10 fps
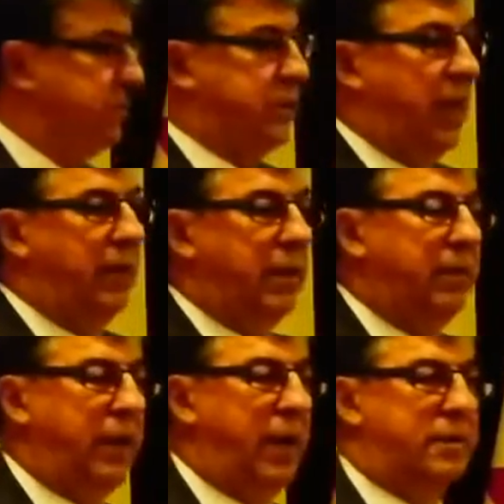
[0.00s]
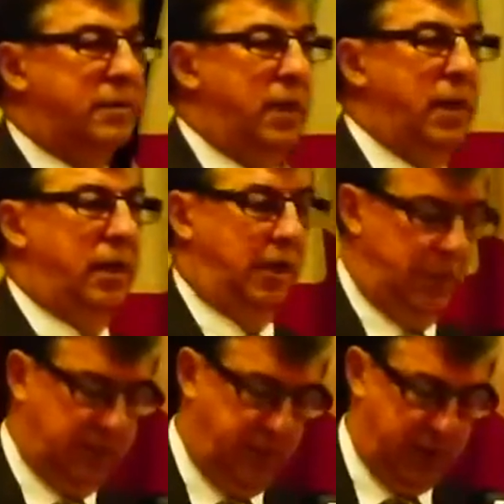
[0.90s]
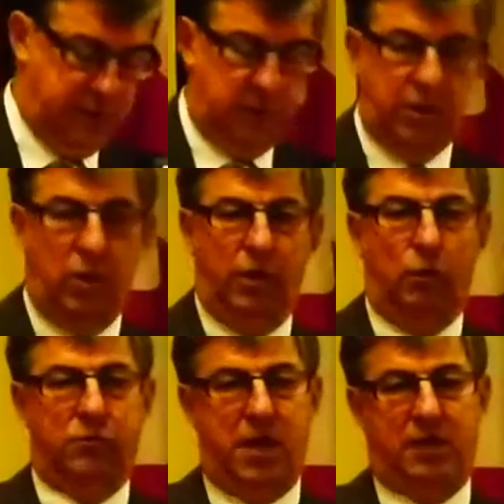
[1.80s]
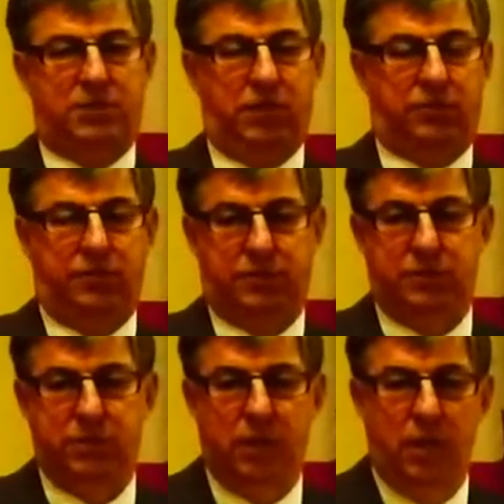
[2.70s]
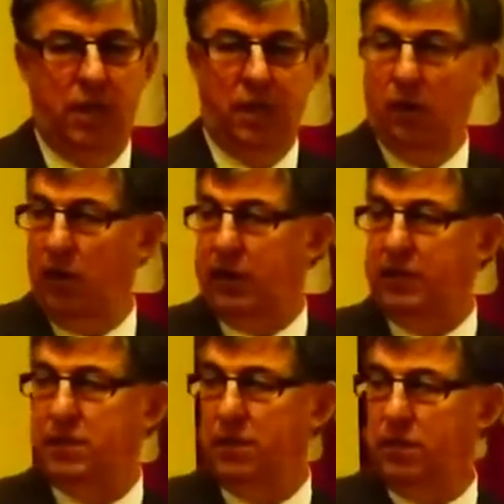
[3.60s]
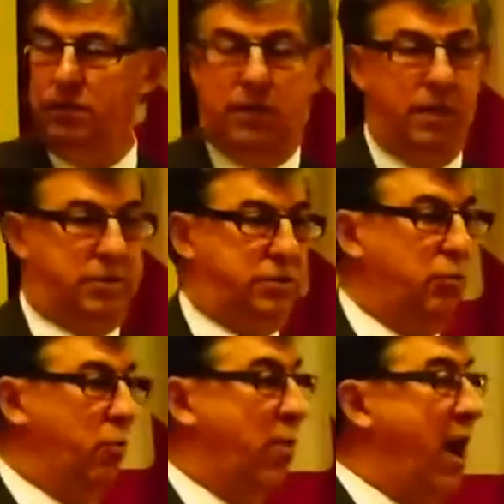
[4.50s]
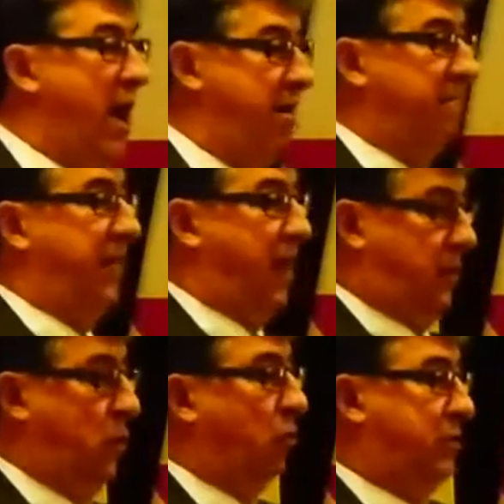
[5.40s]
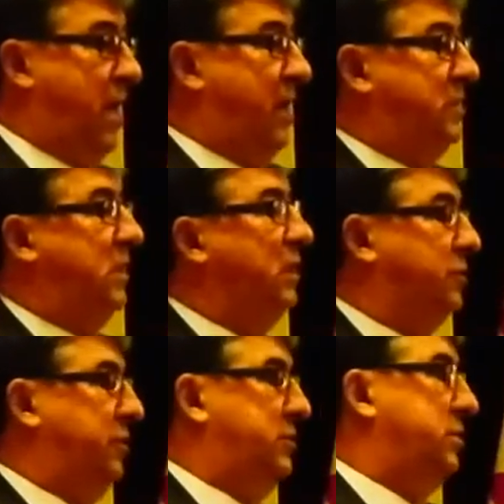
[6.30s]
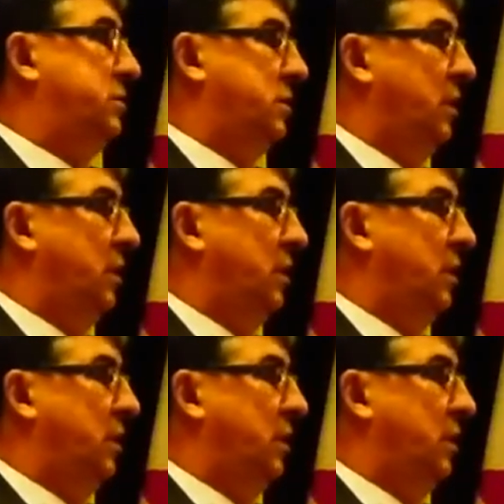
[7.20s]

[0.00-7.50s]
said that in this budget, there are no tax increases. Now, I can tell you that to arrive at no tax increases